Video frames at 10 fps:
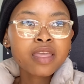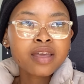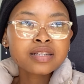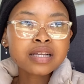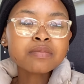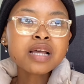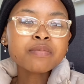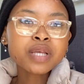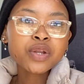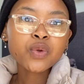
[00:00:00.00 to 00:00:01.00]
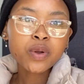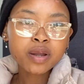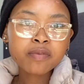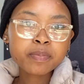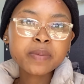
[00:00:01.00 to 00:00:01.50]
Sometimes I don't
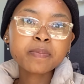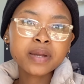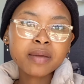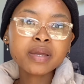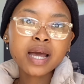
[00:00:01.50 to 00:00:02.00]
want to be blaming